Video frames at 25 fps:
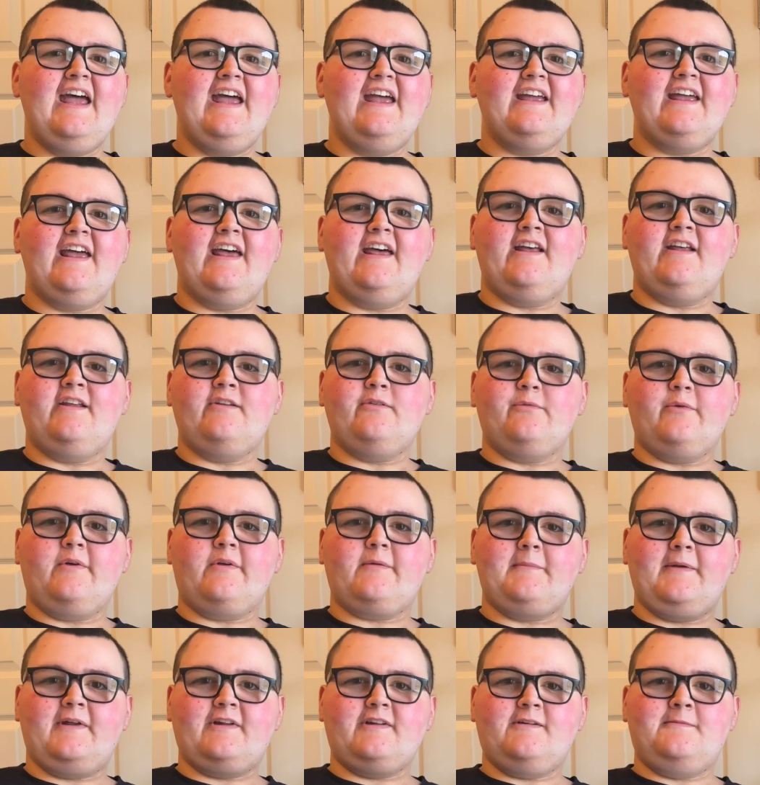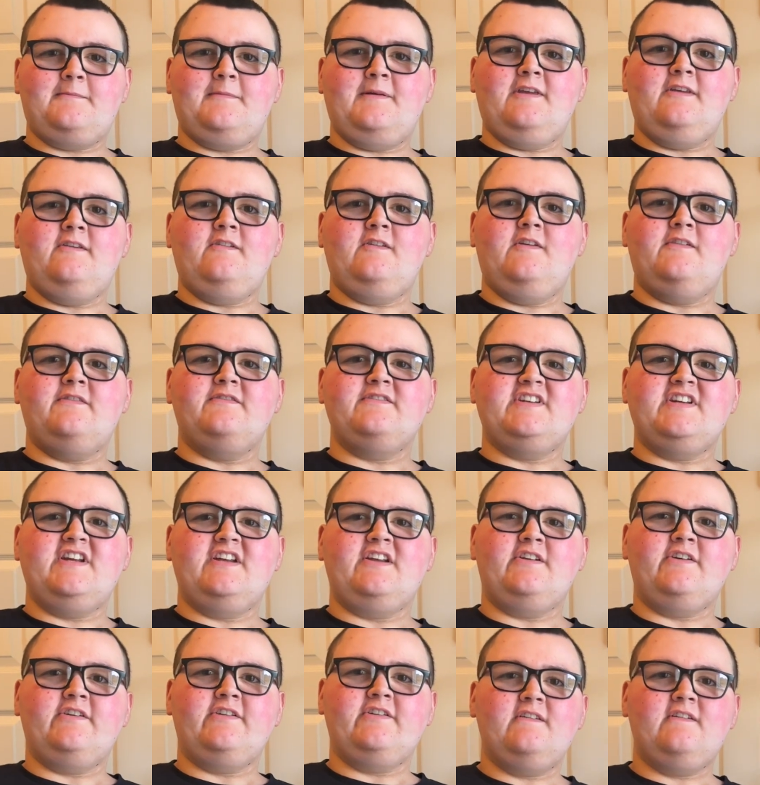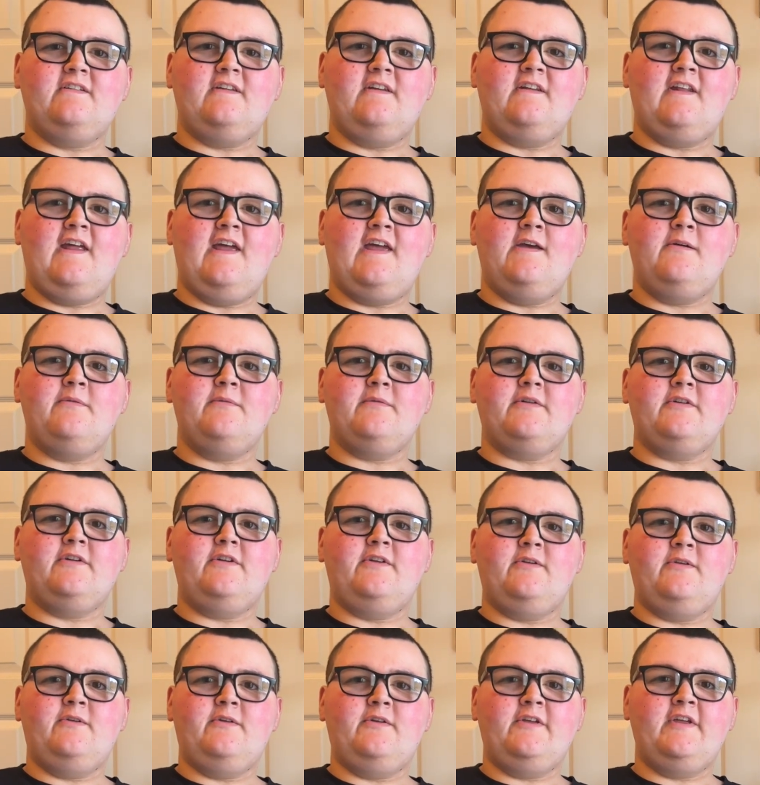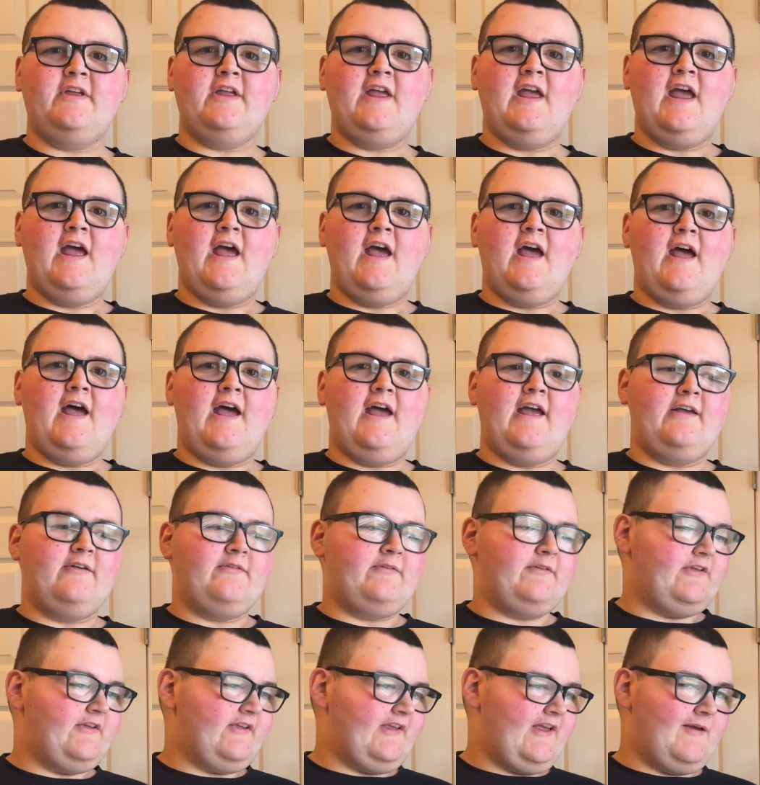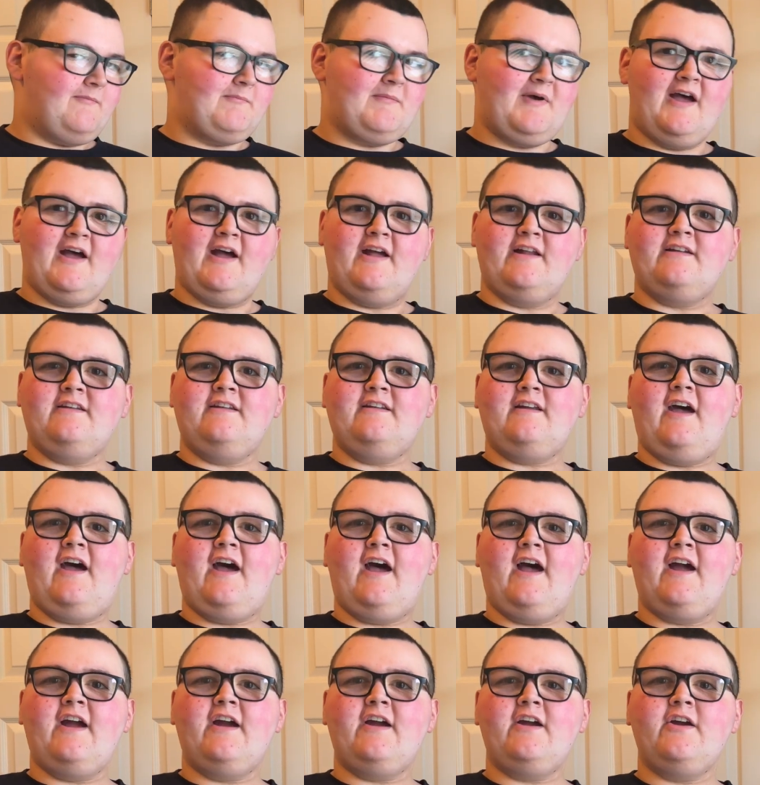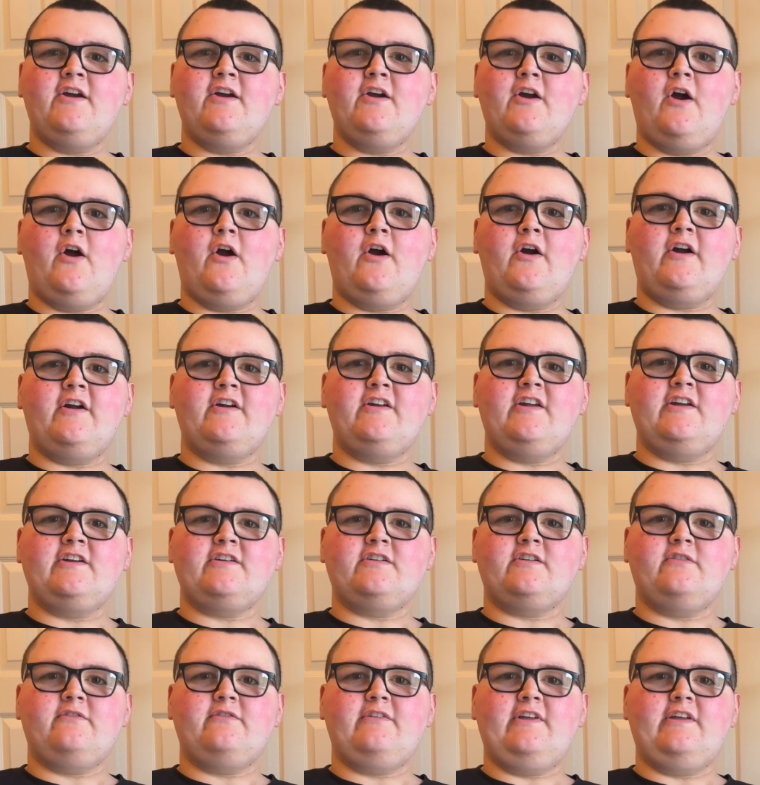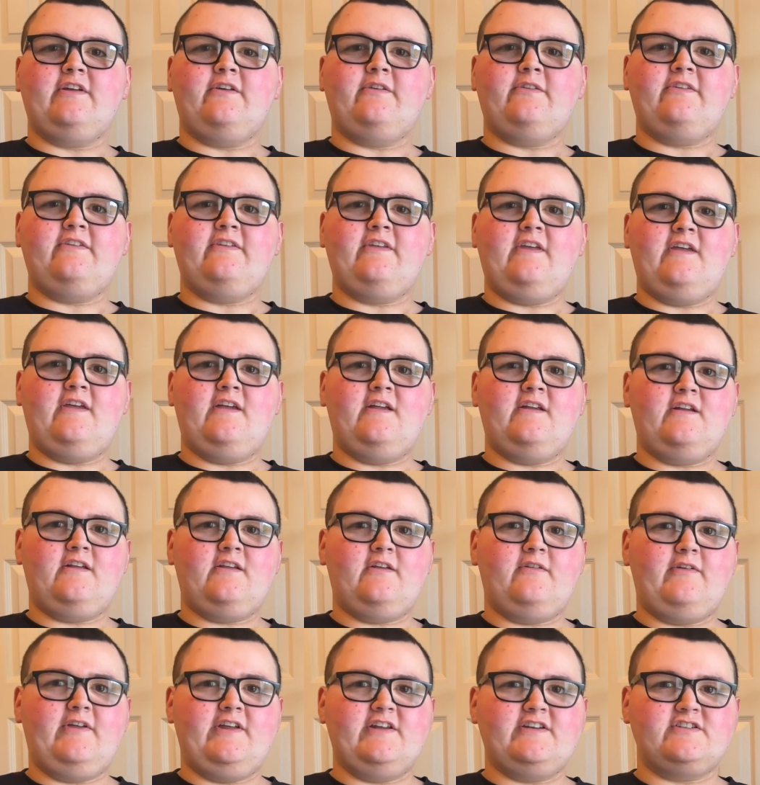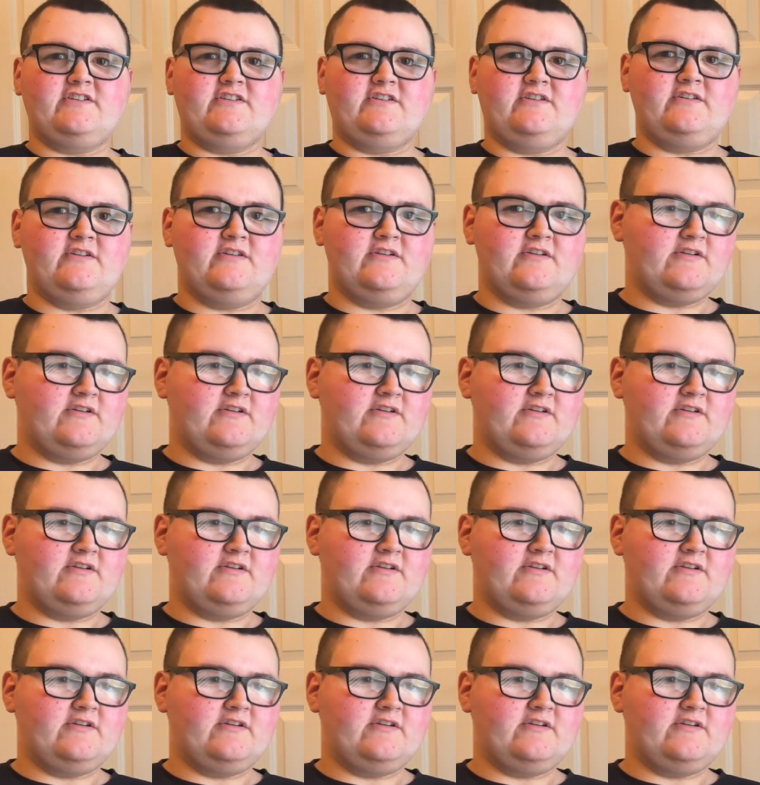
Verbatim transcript: Hey guys, welcome back to my YouTube channel. Today we're doing a look at my entire architectural Lego set collection.